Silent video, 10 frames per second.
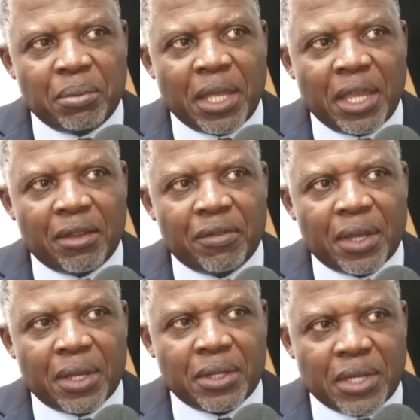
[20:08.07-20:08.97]

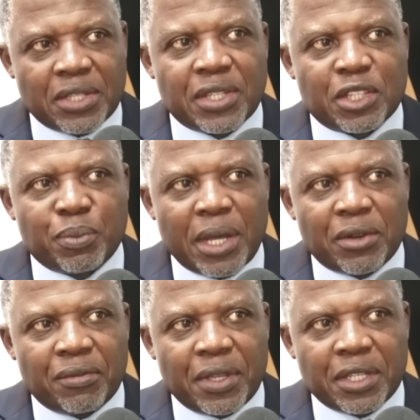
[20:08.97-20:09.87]
behavior, yes, that's
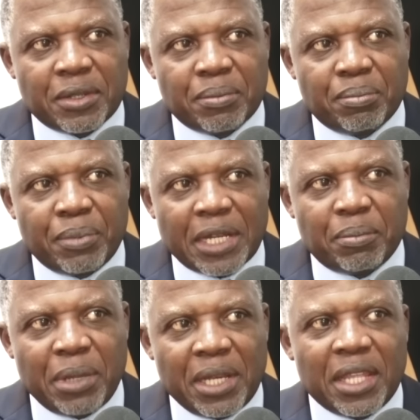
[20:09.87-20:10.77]
part of it.
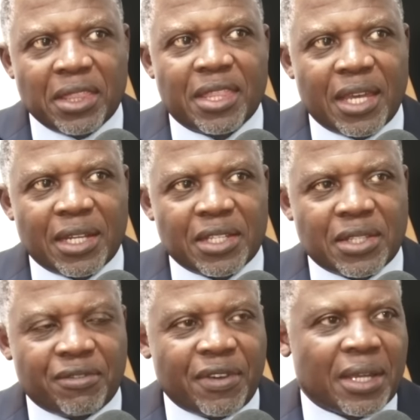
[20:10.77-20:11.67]
But beneath that is
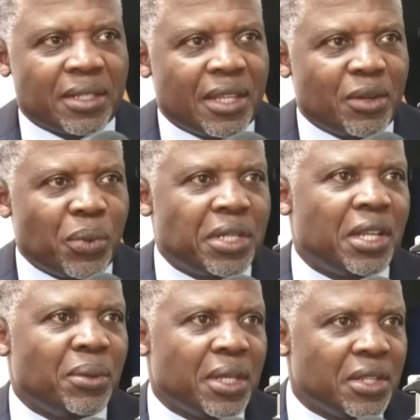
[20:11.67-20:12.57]
the fact that we're
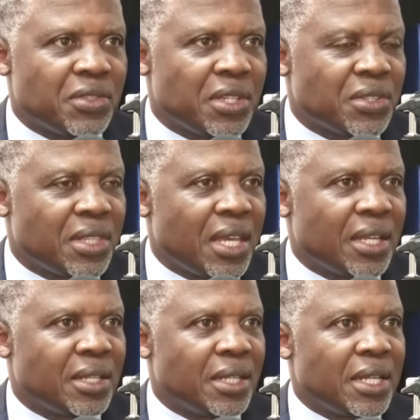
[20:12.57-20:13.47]
dealing with a disease
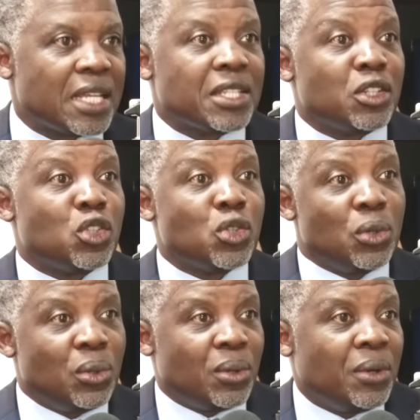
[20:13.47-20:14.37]
that doesn't
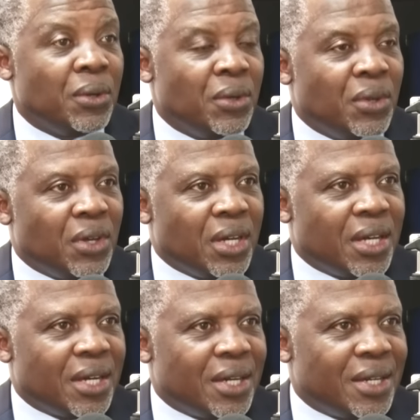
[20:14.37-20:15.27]
show
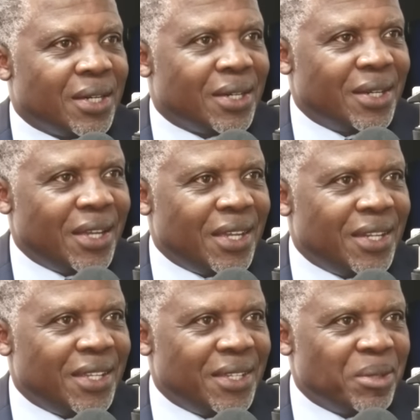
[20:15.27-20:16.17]

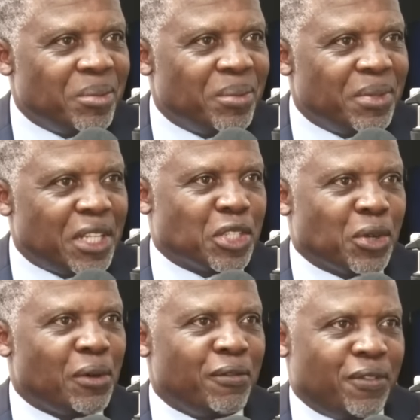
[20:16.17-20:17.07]
any
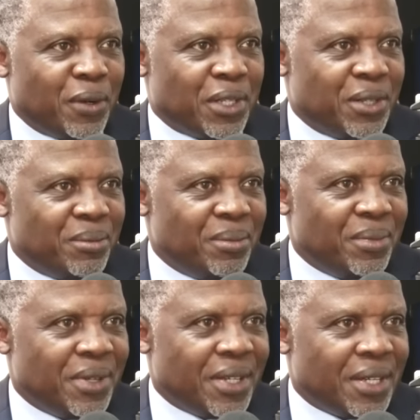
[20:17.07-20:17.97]
discomfort
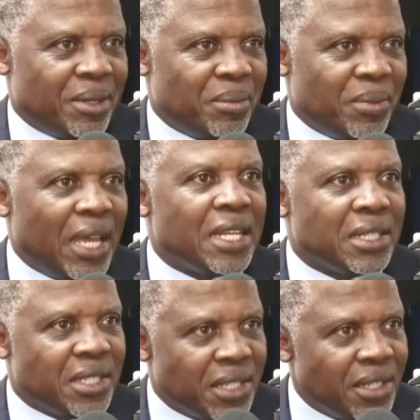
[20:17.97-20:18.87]

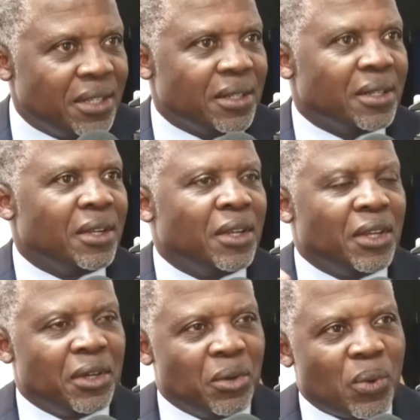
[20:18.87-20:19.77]
until
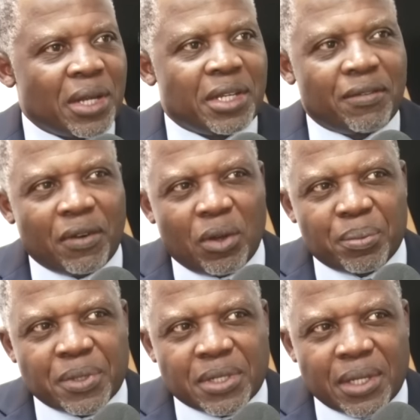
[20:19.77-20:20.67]
one
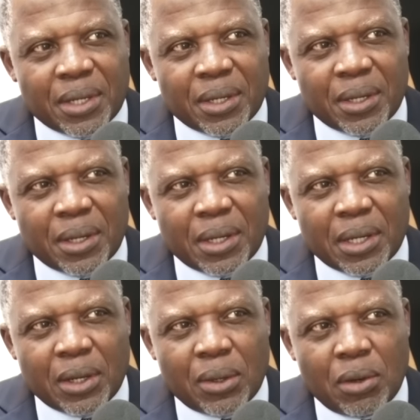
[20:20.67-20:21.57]
develops
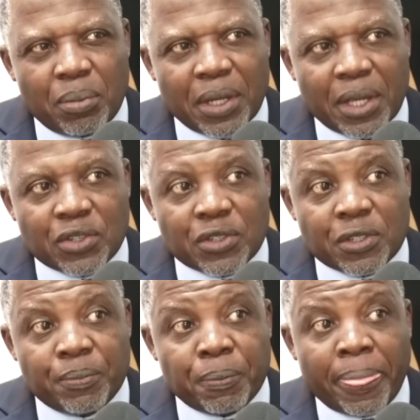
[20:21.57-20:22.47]
complications.